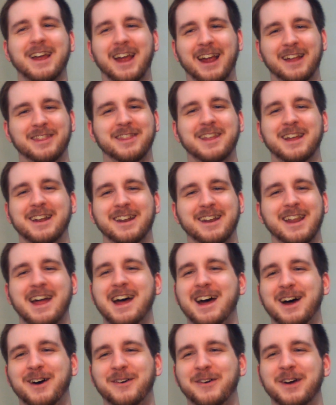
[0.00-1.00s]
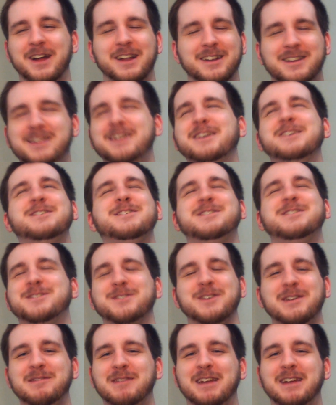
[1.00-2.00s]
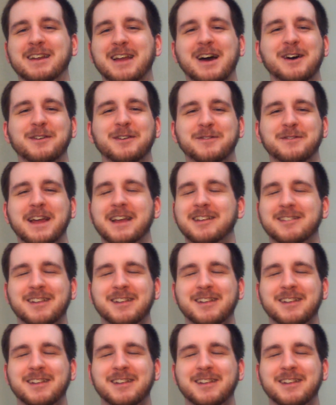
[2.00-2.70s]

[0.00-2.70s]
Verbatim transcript: And then now tears streaming down face.